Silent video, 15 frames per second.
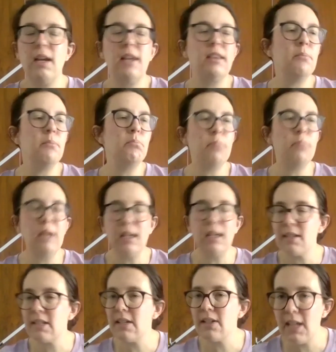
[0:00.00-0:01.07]
And the
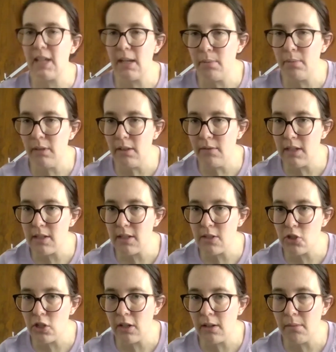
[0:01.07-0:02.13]
biggest example of this,
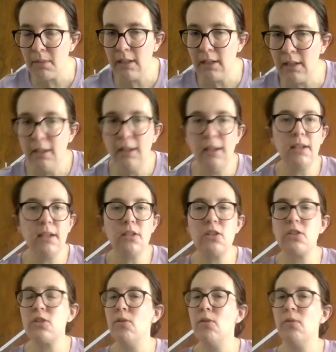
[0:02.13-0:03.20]
Jeremy, is
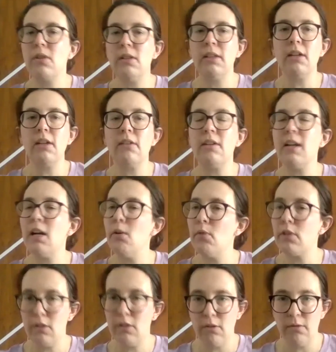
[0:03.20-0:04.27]
so clear now
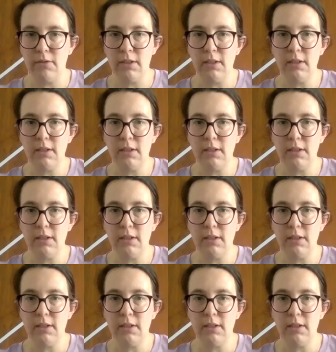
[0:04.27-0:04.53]
with COVID.